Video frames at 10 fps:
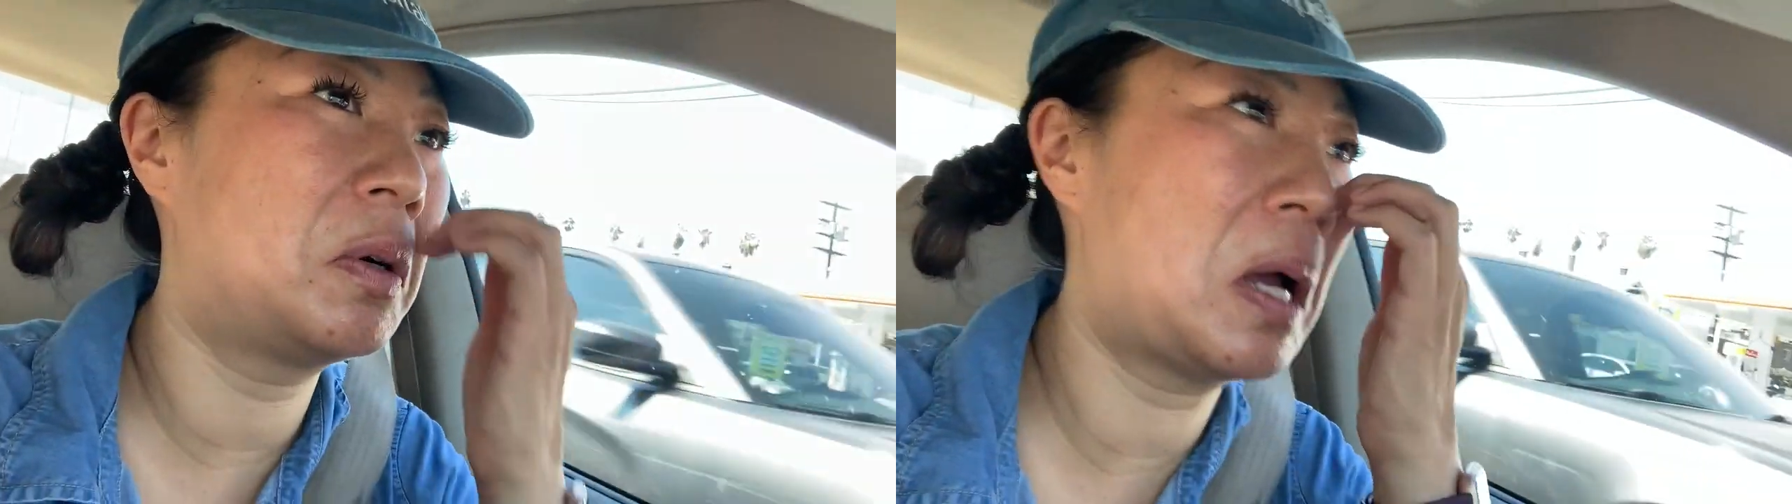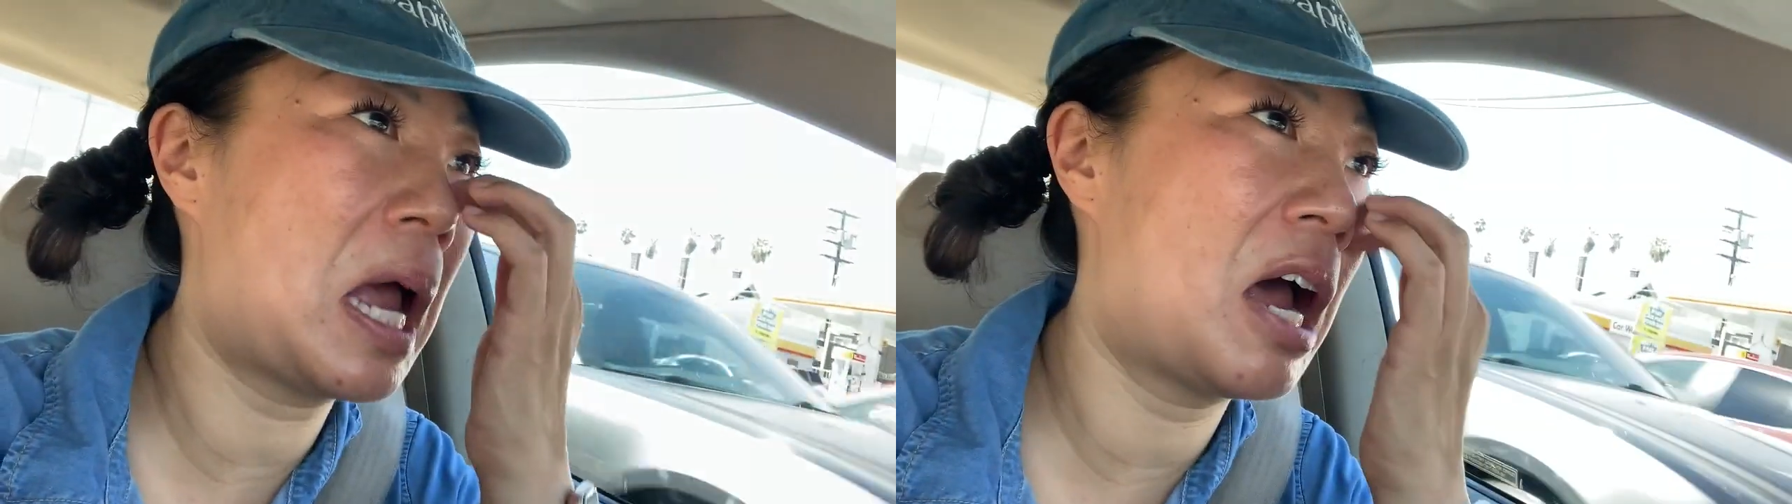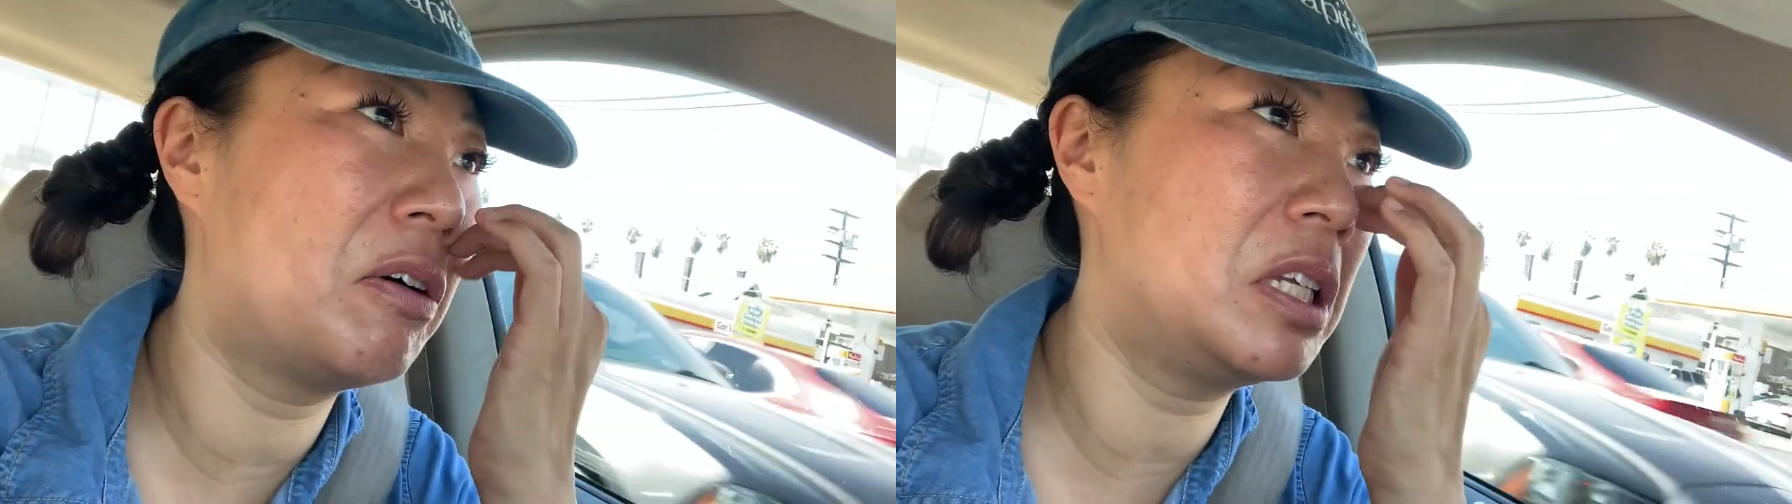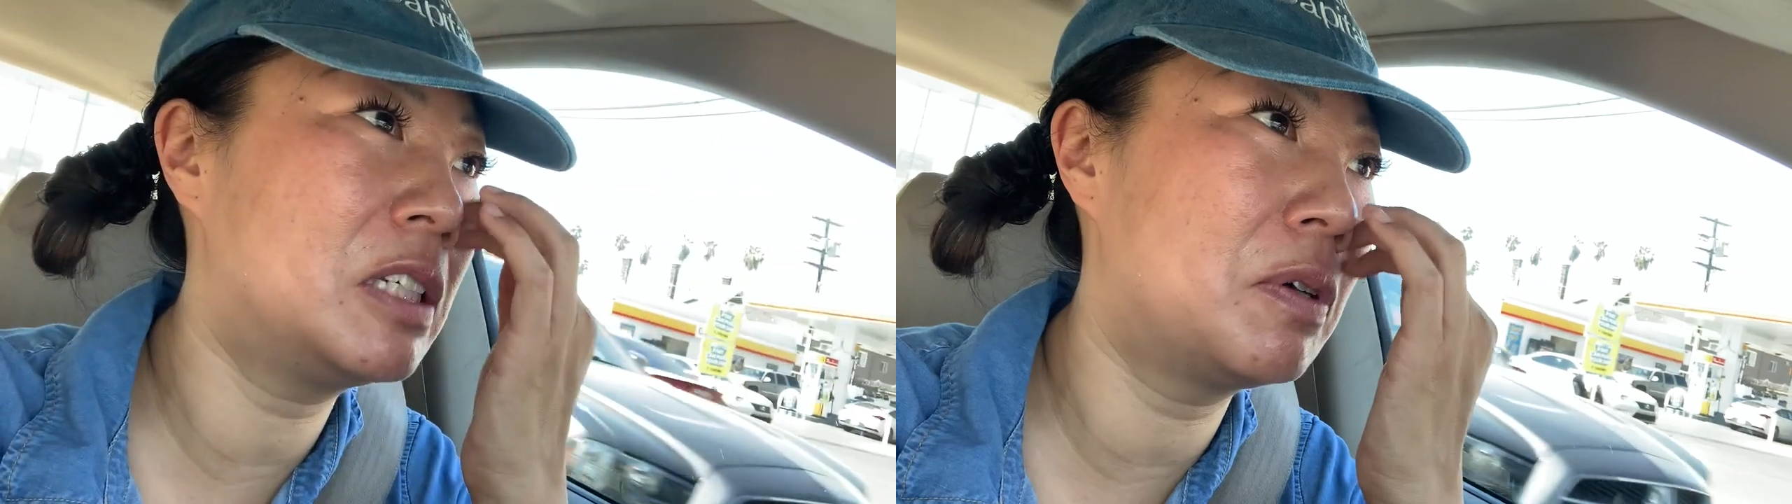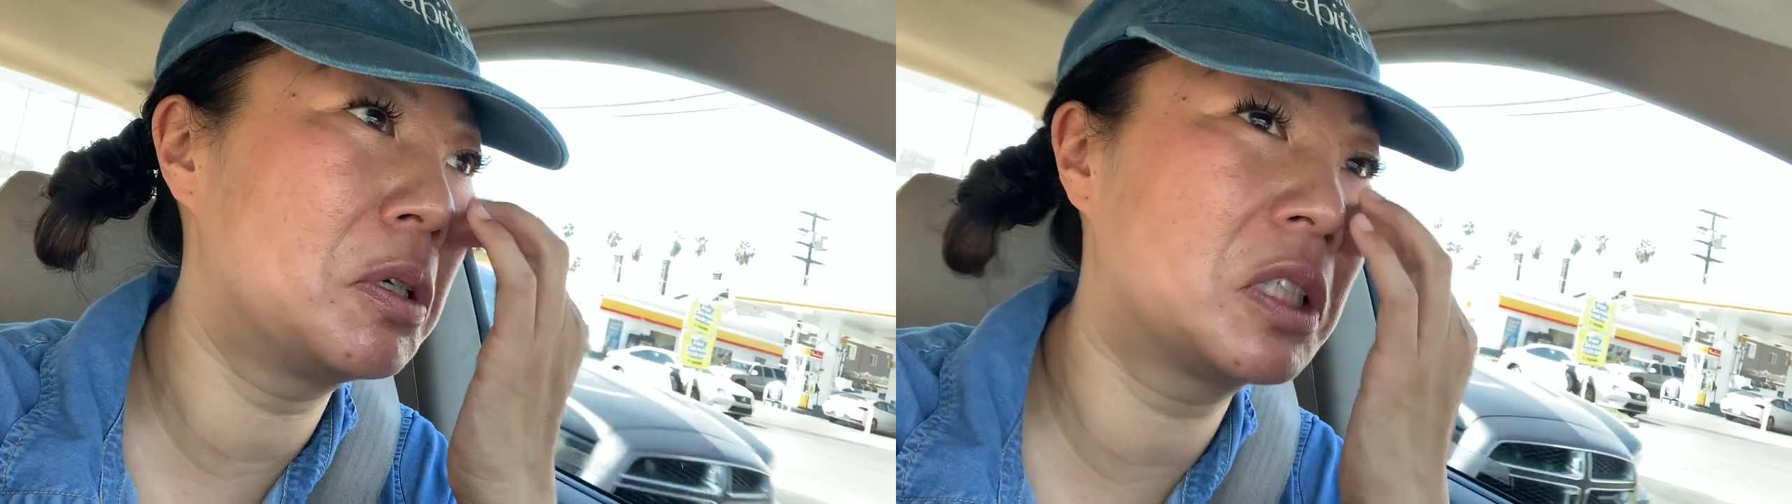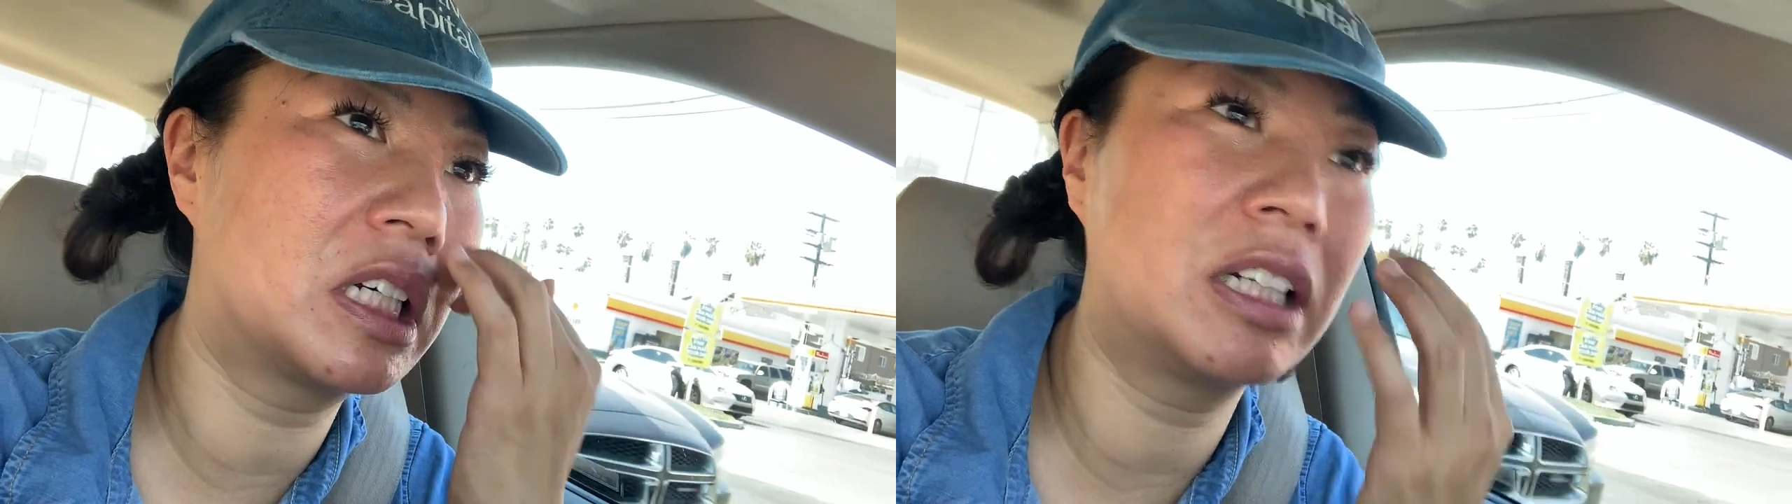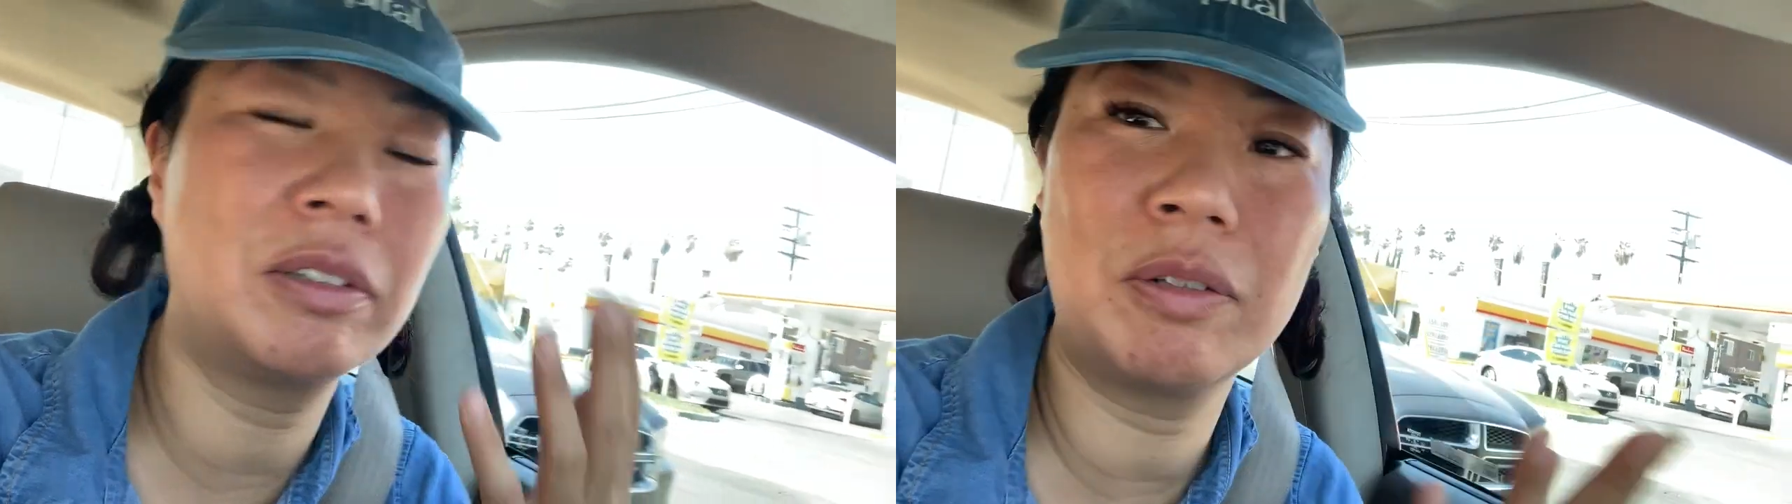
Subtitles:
how these folks are gonna,